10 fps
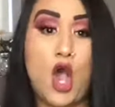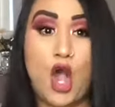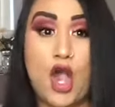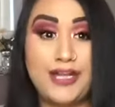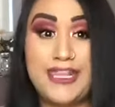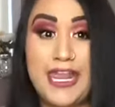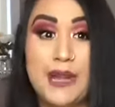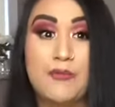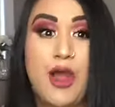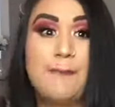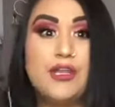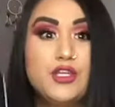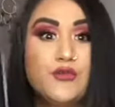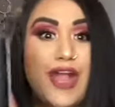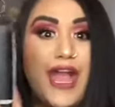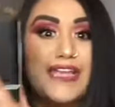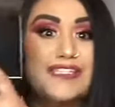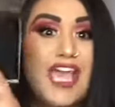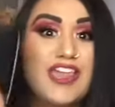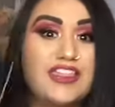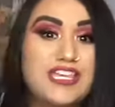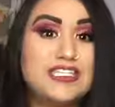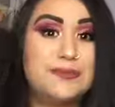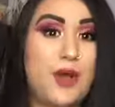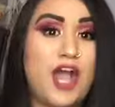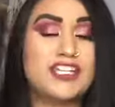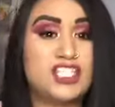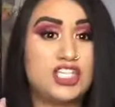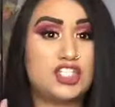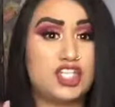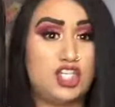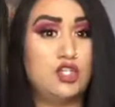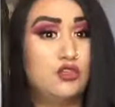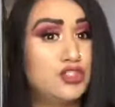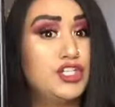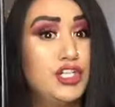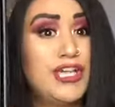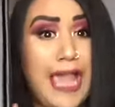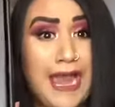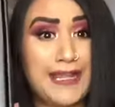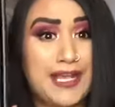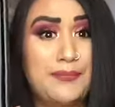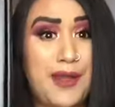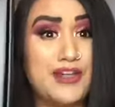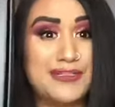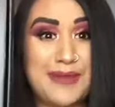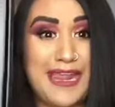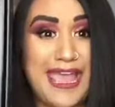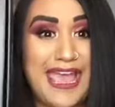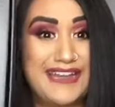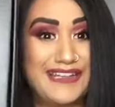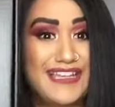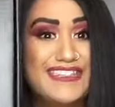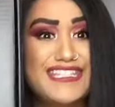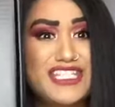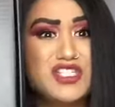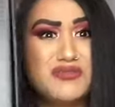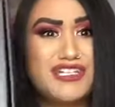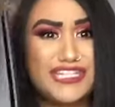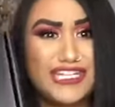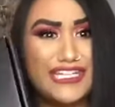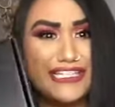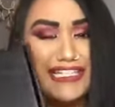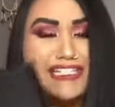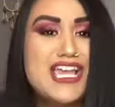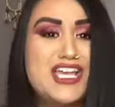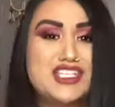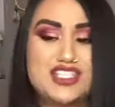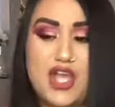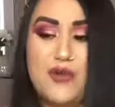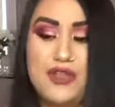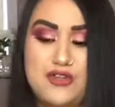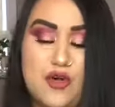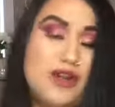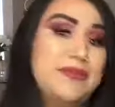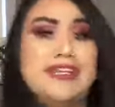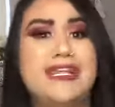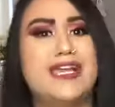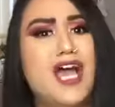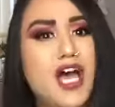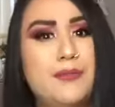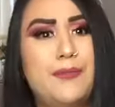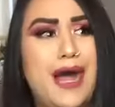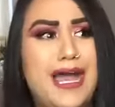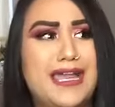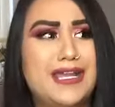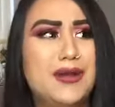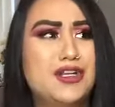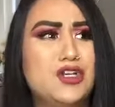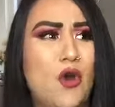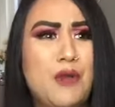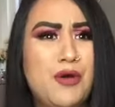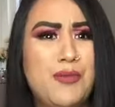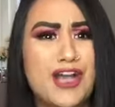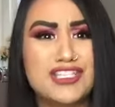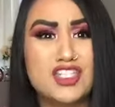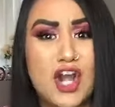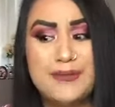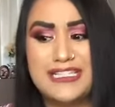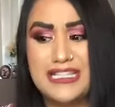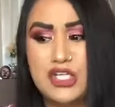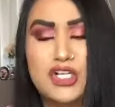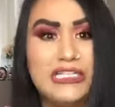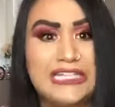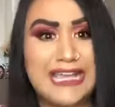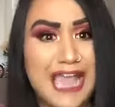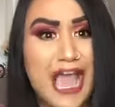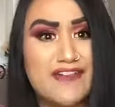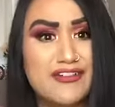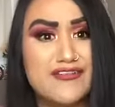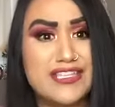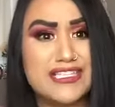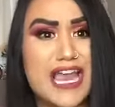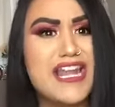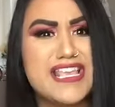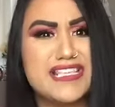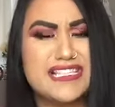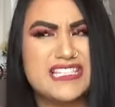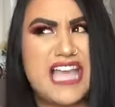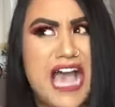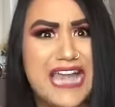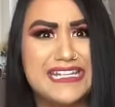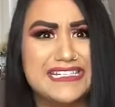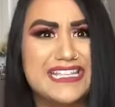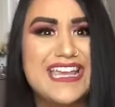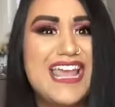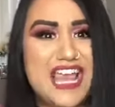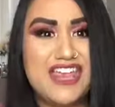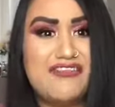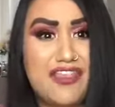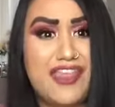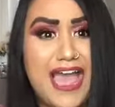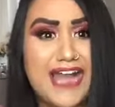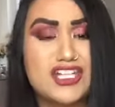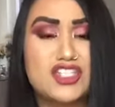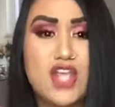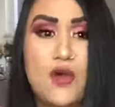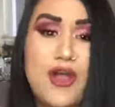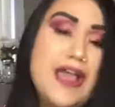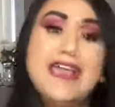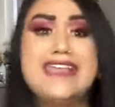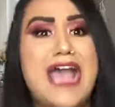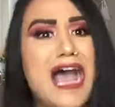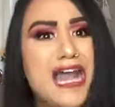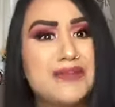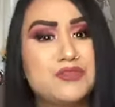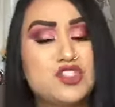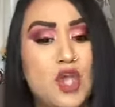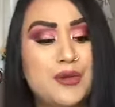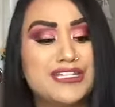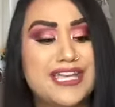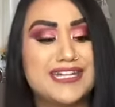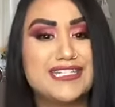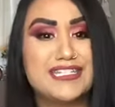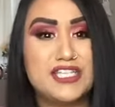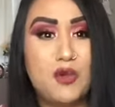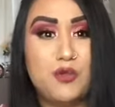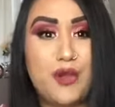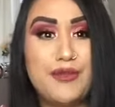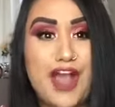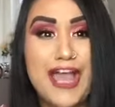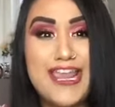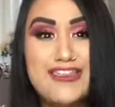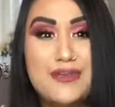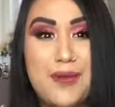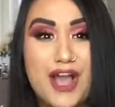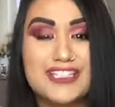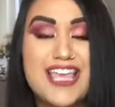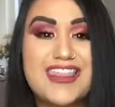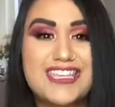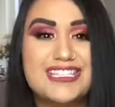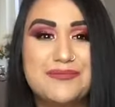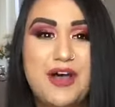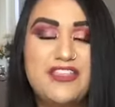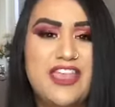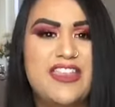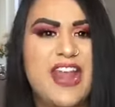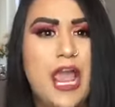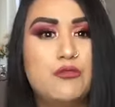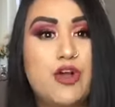on camera, but you guys, this box is huge. Look at it compared to my head. Like, this is ridiculous. So normally, my normal BOXYCHARM is literally like half of this size, if that. So yeah, I am so excited to see what we got in the box this month, and then I